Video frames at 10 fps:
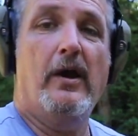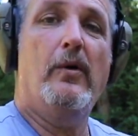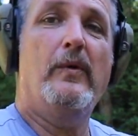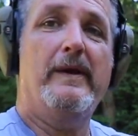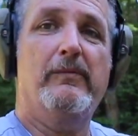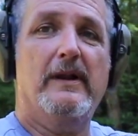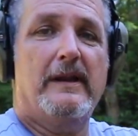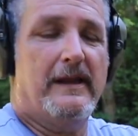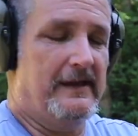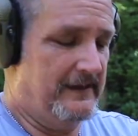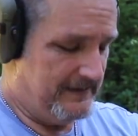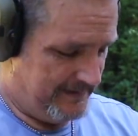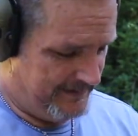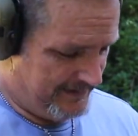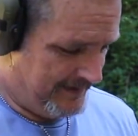we will
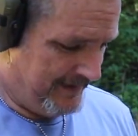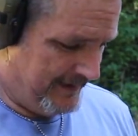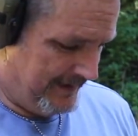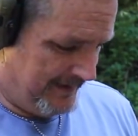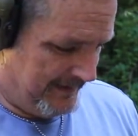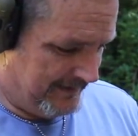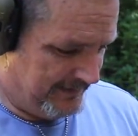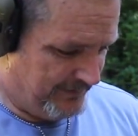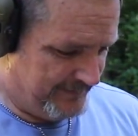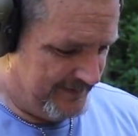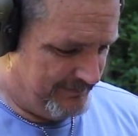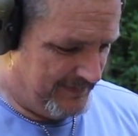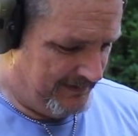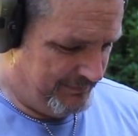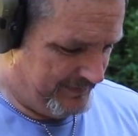load them up.